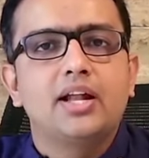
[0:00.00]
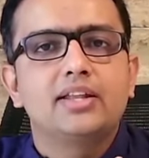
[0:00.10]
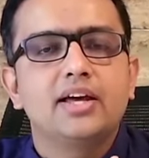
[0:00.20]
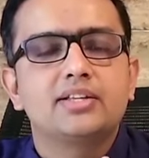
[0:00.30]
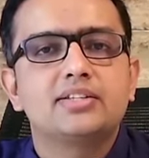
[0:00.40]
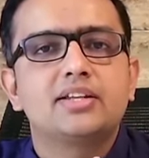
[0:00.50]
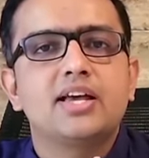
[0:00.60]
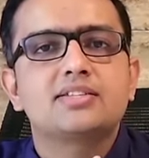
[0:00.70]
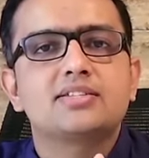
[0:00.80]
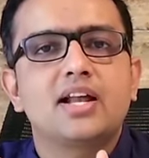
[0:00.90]
and they are seen
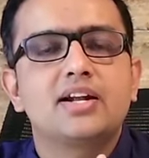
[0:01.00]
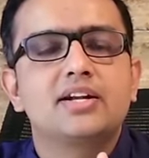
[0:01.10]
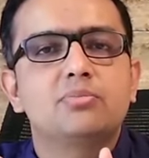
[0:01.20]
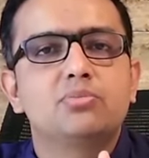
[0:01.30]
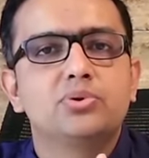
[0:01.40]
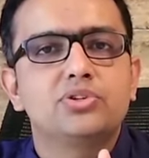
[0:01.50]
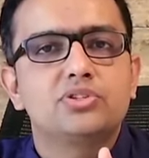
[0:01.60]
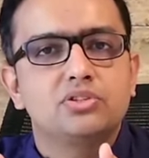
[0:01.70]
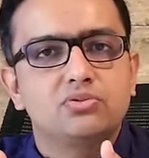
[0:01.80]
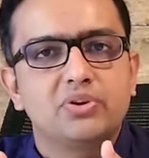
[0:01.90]
as dilated
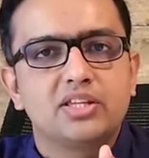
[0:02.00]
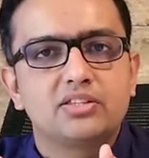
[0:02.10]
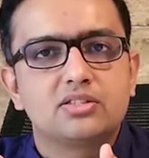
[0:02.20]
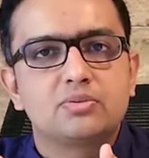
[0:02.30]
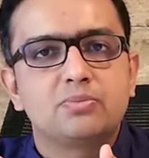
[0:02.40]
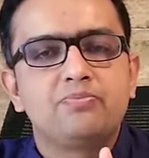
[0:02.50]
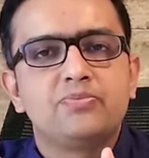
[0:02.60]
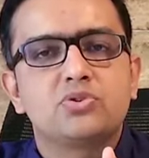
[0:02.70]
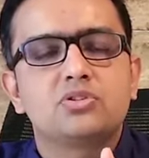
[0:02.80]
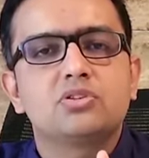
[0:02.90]
bluish veins.
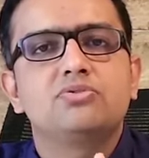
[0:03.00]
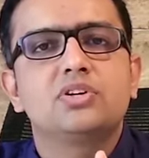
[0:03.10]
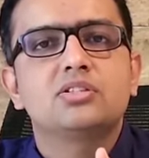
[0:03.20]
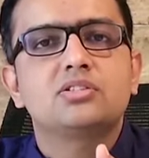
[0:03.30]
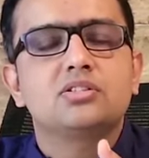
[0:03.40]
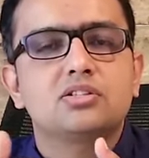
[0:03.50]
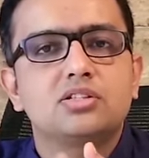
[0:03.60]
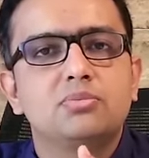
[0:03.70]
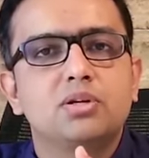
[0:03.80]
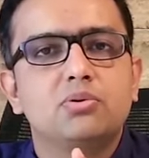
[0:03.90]
So it's the first
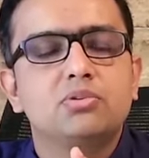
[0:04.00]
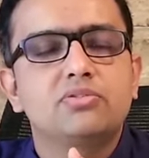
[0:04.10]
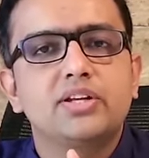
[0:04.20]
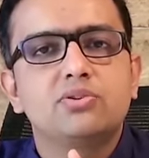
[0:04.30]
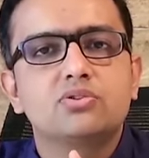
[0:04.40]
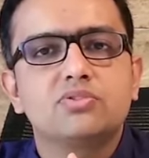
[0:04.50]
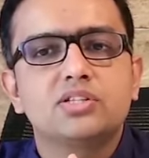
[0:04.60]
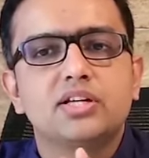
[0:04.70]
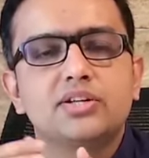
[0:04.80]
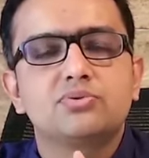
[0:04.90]
symptom of the varicose
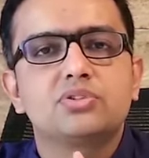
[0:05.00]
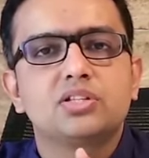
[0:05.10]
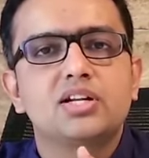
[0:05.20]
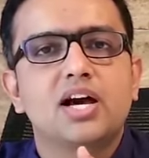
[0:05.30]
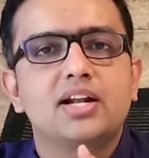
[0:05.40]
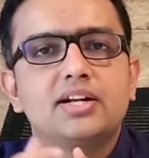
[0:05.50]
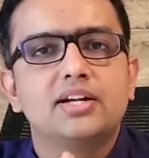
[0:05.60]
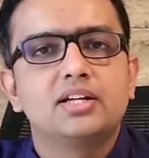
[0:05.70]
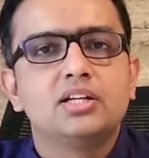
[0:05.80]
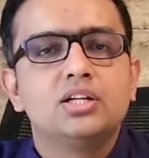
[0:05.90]
veins, that you see the
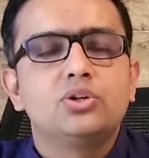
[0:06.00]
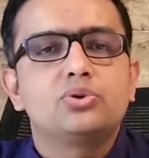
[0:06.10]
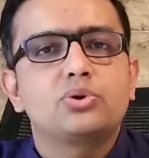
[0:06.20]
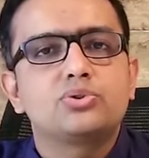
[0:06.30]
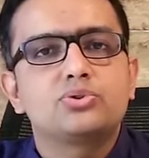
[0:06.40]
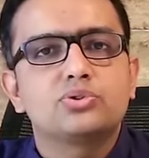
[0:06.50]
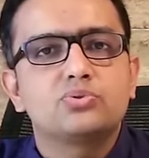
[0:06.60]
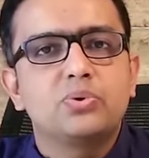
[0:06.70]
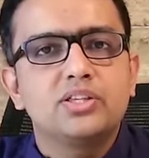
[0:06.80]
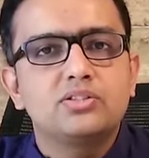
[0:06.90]
dilated
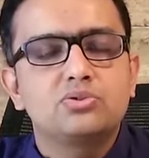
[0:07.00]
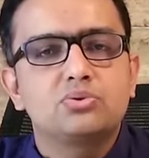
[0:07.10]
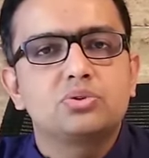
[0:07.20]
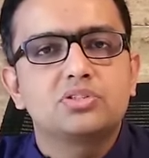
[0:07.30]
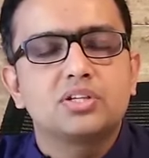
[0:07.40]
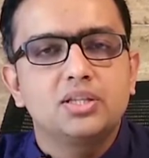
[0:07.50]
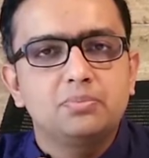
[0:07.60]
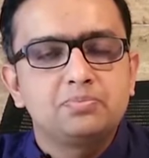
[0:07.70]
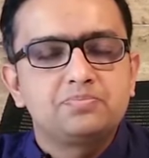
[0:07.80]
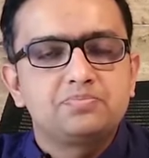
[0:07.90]
tortuous veins through the
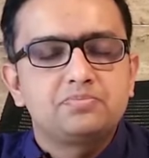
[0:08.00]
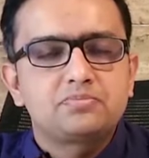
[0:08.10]
skin.